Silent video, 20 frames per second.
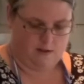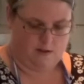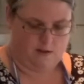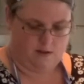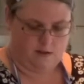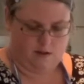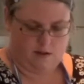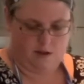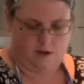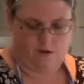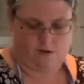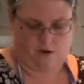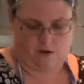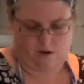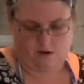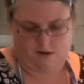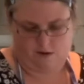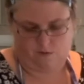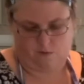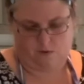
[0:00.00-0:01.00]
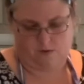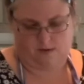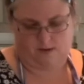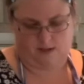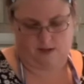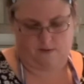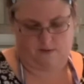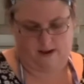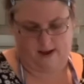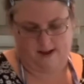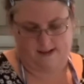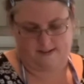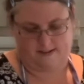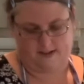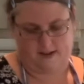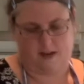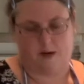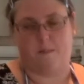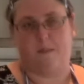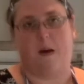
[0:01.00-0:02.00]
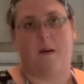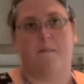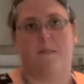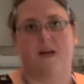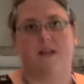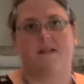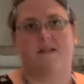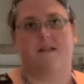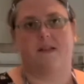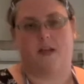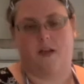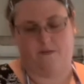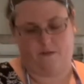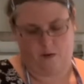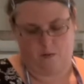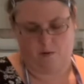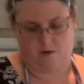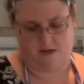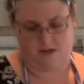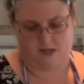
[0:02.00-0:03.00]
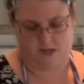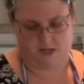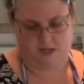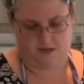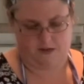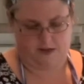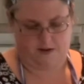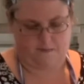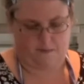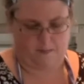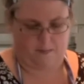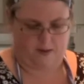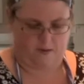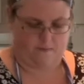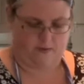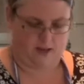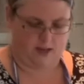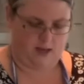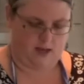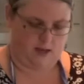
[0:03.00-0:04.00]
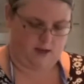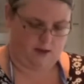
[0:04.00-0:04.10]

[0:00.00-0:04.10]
You could also add in a bit of mustard if you wanted to, give it a bit of a kick.